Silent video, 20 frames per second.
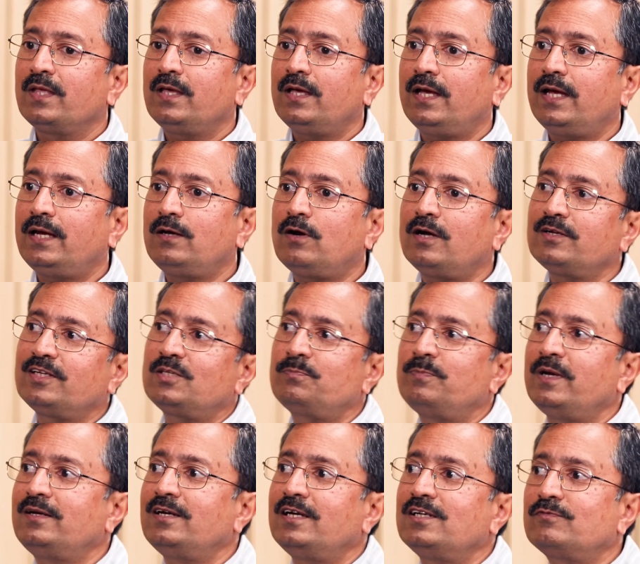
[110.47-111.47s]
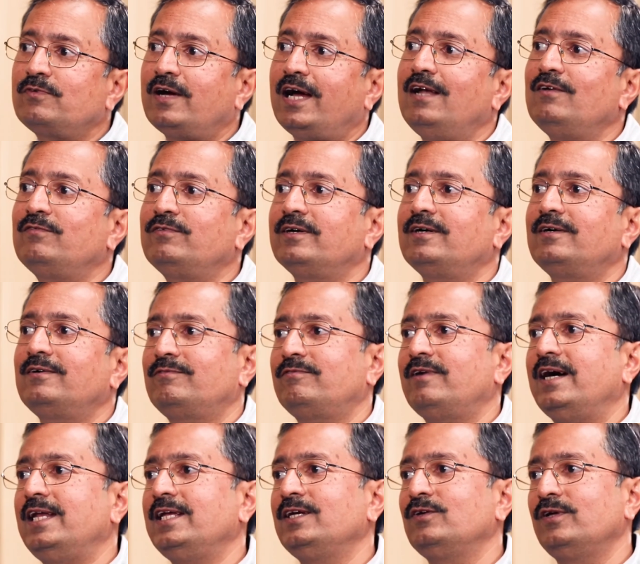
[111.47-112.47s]
and not just patents filed for
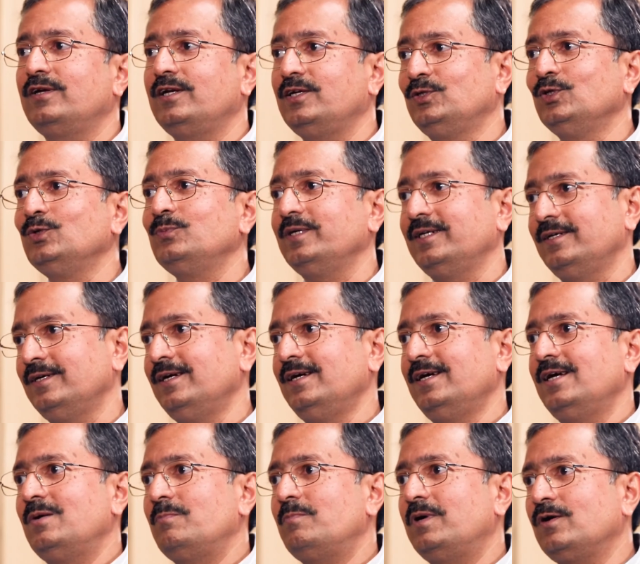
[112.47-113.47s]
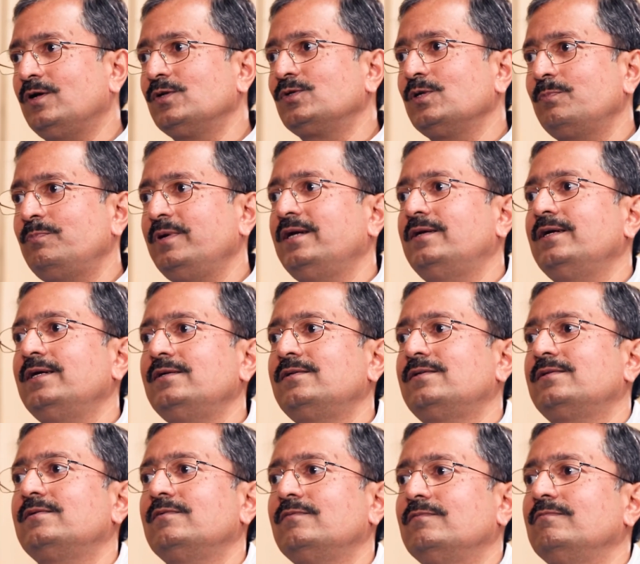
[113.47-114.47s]
filing on a resume, but also
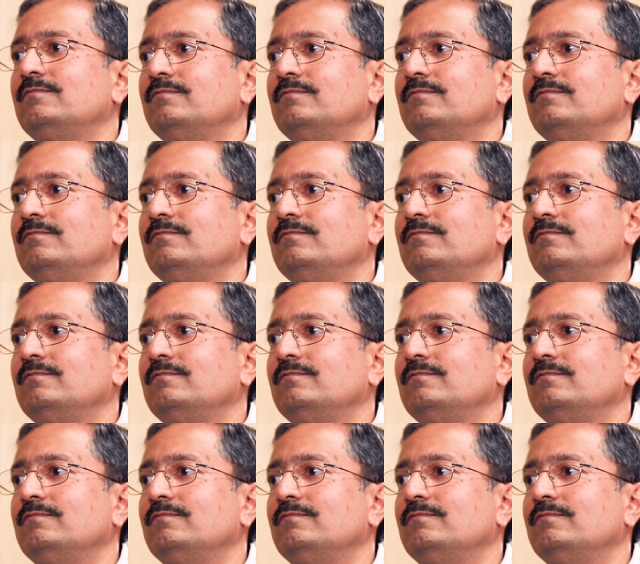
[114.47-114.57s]
patents